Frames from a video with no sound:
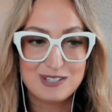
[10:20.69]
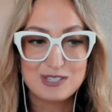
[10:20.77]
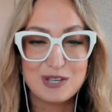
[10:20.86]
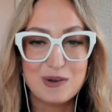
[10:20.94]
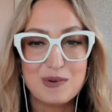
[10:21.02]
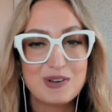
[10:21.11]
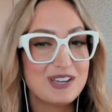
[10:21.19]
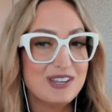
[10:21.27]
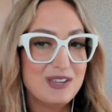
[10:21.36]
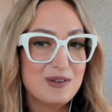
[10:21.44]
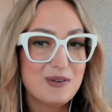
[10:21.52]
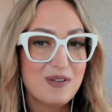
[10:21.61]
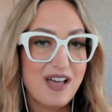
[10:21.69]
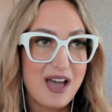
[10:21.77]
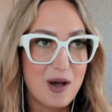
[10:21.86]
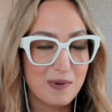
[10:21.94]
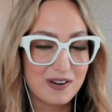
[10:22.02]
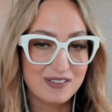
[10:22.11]
So, can you
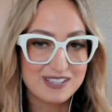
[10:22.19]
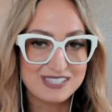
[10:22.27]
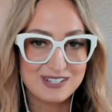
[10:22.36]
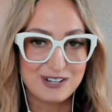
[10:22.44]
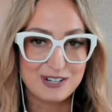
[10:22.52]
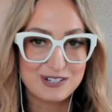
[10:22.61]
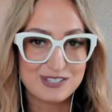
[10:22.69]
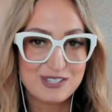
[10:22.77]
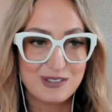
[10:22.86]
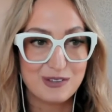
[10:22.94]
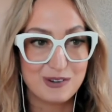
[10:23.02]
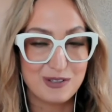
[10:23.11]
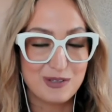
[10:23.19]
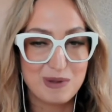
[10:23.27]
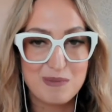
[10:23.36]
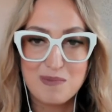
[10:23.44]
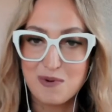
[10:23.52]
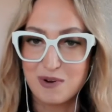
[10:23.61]
help our listeners learn a little
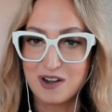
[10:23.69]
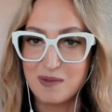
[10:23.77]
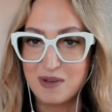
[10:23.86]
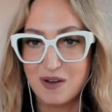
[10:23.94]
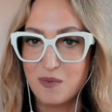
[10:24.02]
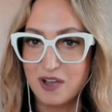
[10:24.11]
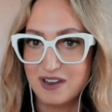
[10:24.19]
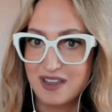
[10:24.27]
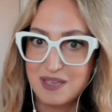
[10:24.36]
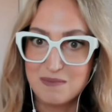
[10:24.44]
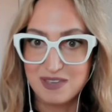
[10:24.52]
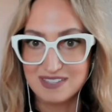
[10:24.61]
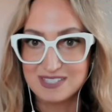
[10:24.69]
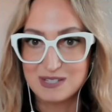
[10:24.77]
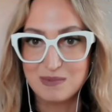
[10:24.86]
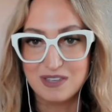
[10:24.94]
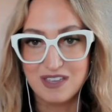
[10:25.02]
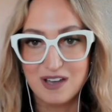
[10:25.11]
bit more about what it means to
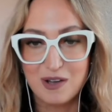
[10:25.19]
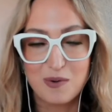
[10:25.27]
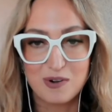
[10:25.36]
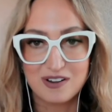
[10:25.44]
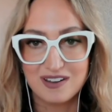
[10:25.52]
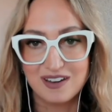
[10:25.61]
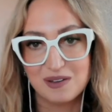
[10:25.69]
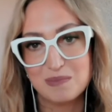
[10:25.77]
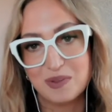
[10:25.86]
be a coordinated